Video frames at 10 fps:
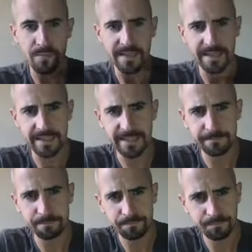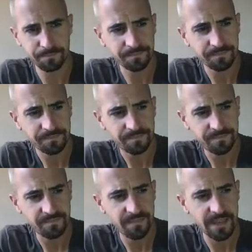and um
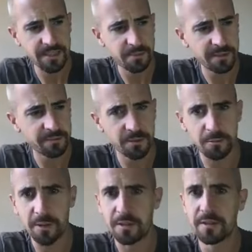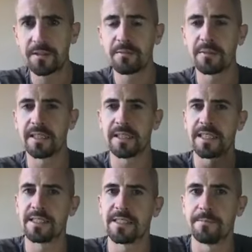i just went for a walk with the
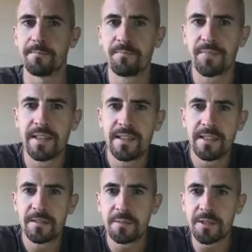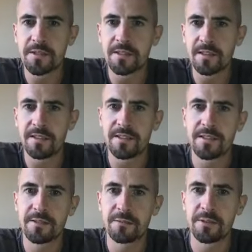guys at paws and
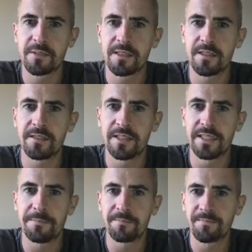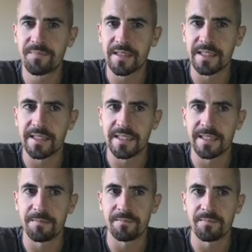claws which was lovely and
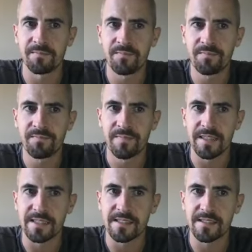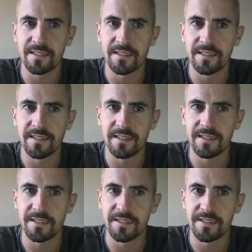um yes the the
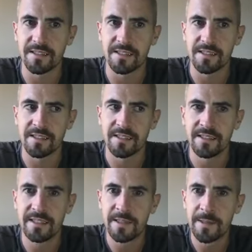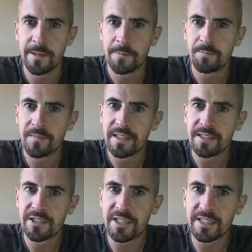dogs just
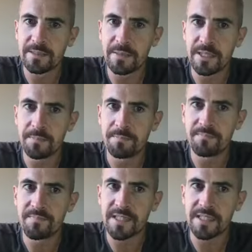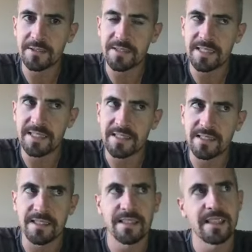cheered me up so that was nice
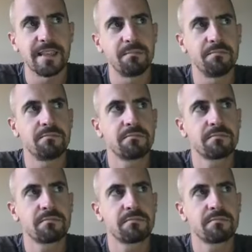and um